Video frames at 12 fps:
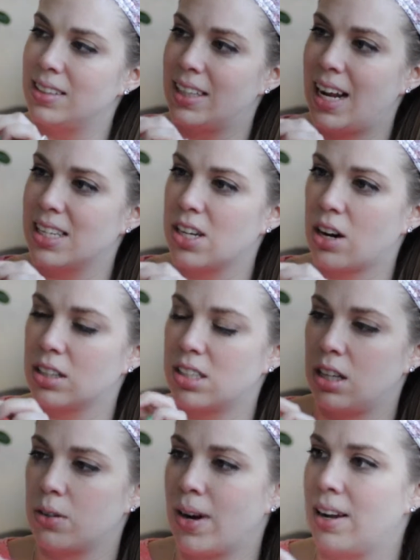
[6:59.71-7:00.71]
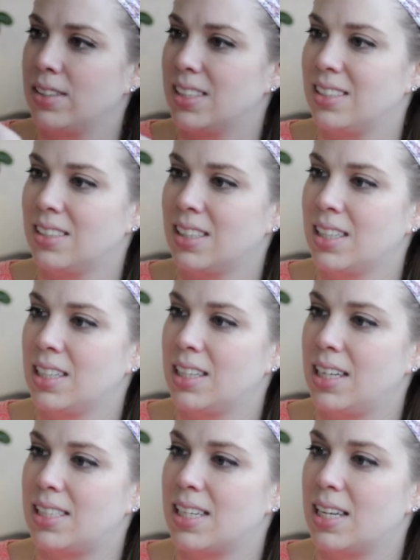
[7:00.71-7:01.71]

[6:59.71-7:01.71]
It has hearts all around it. It